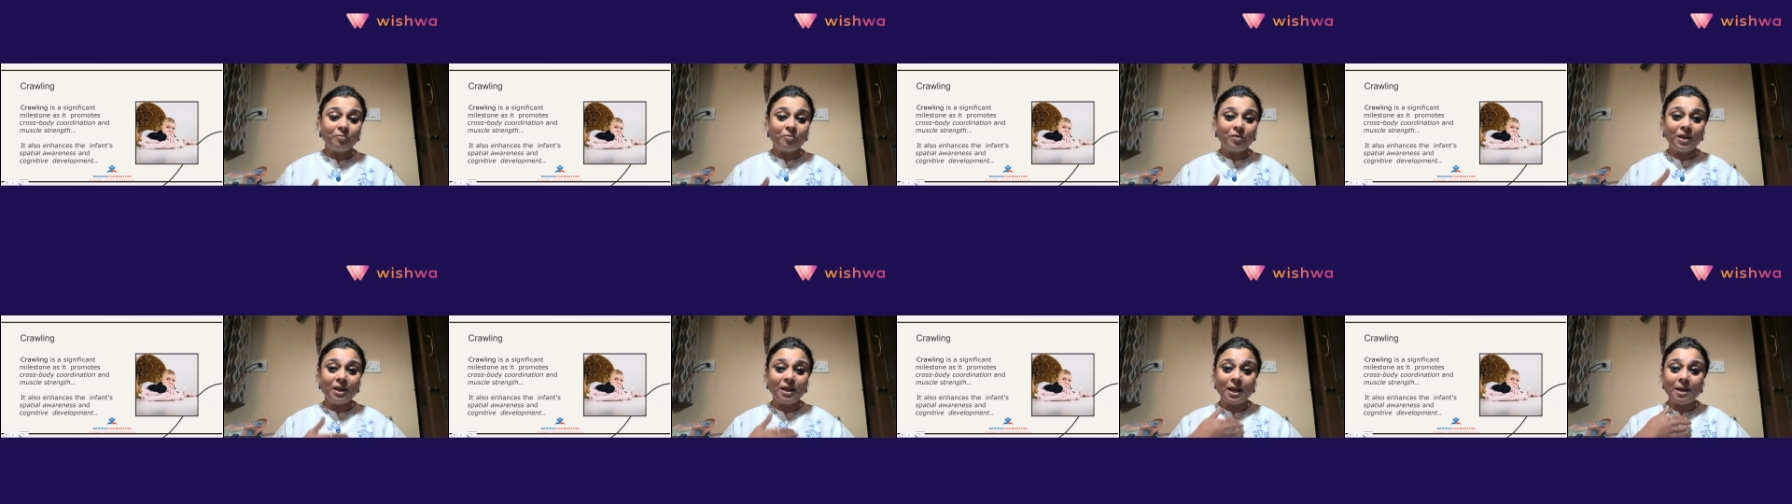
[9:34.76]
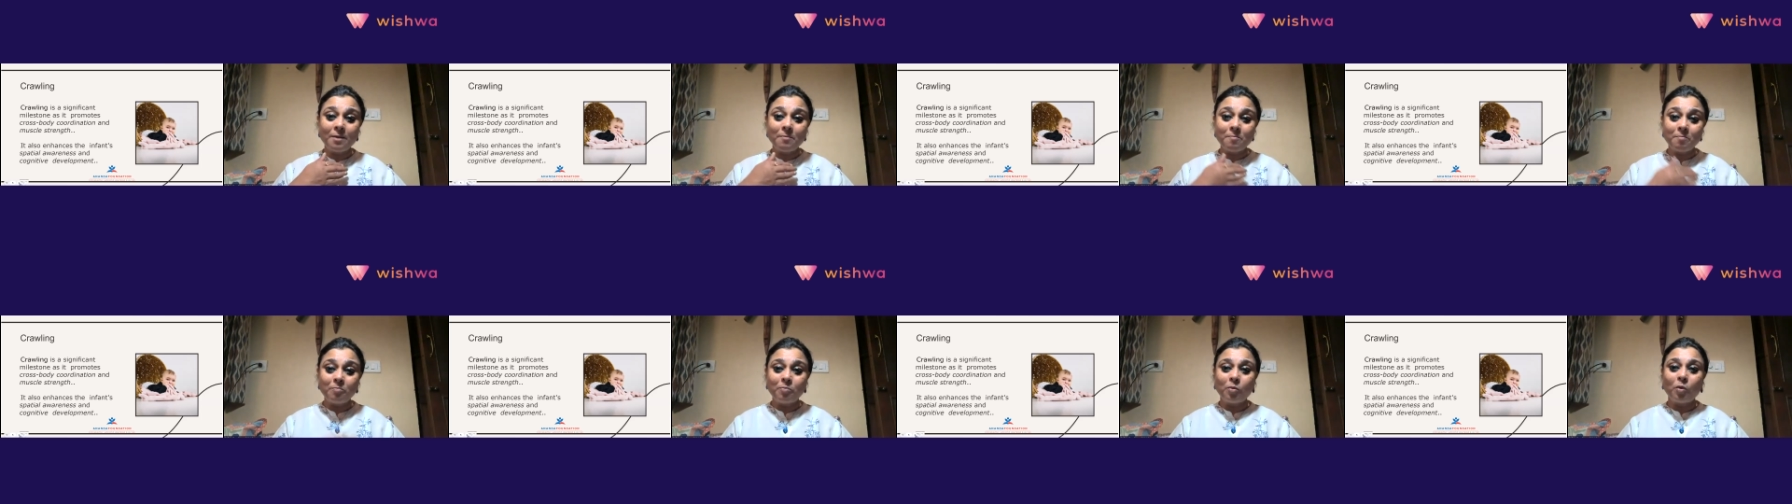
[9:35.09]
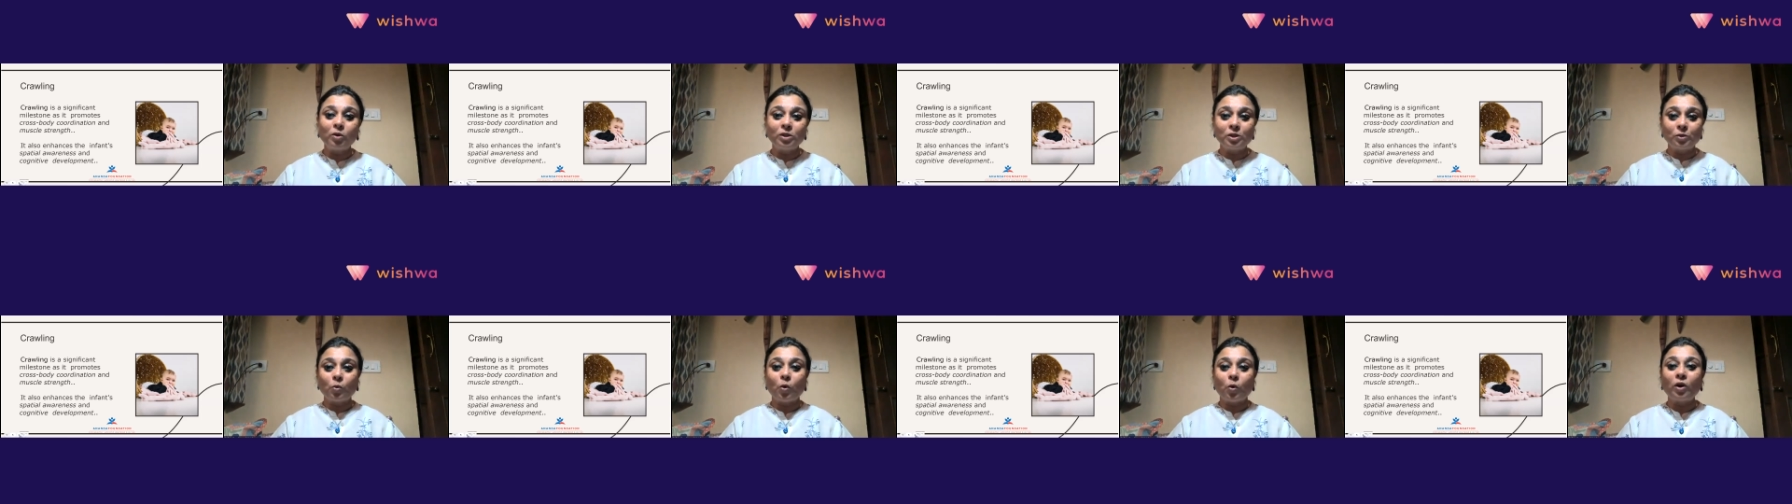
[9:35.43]
we
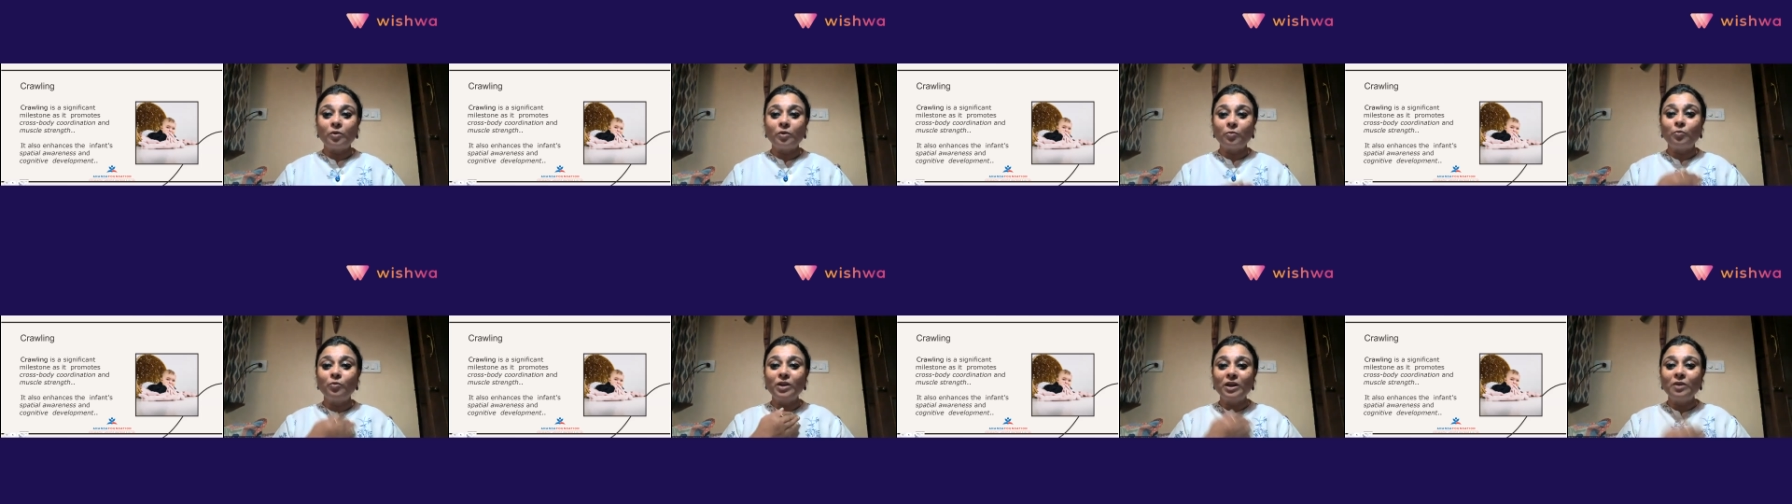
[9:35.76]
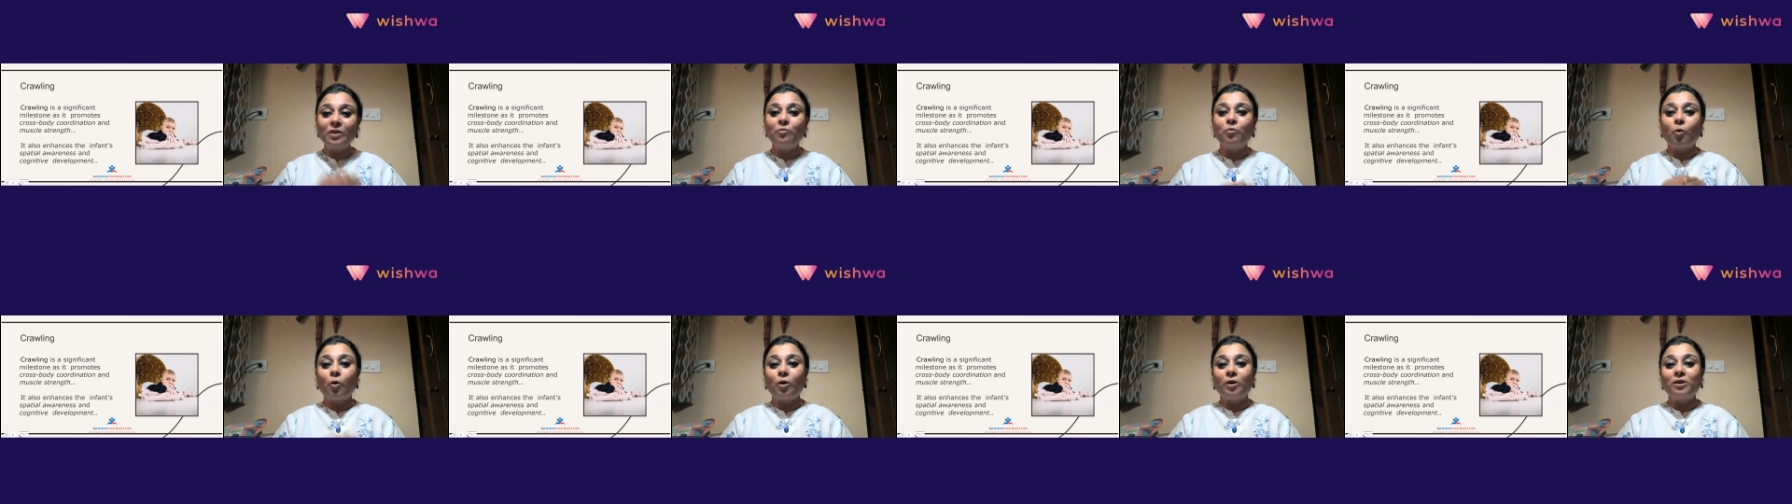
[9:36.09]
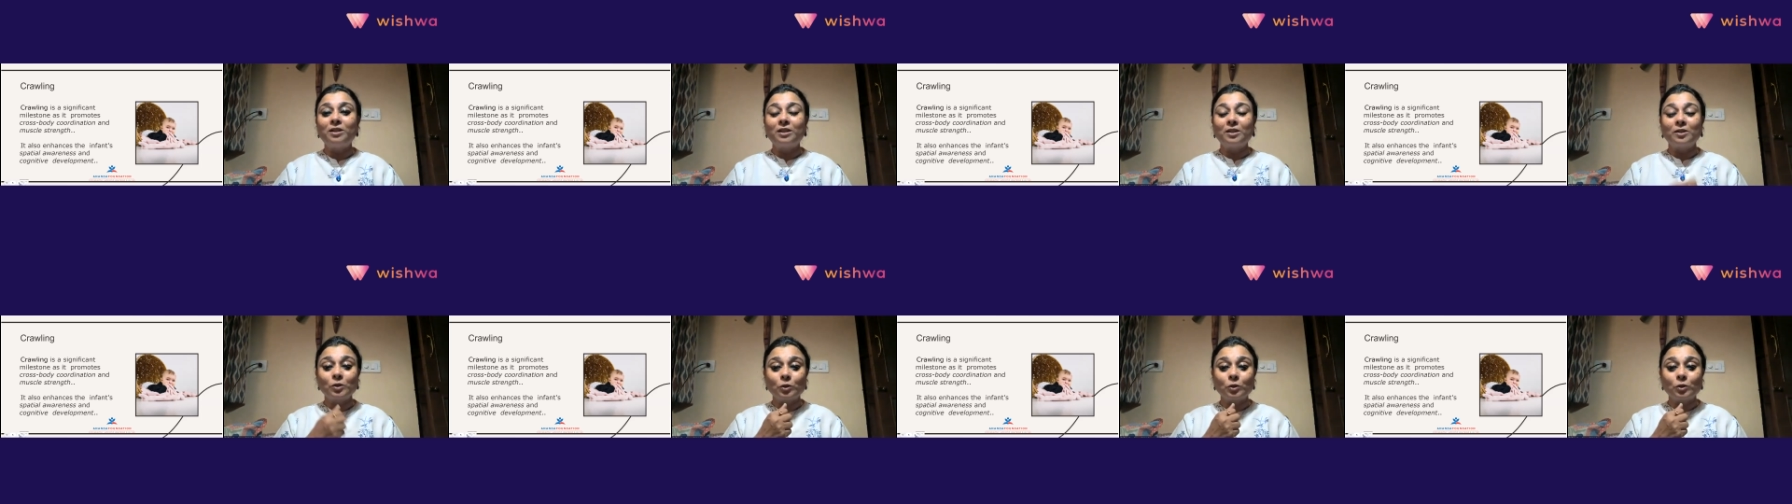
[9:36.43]
impose what we want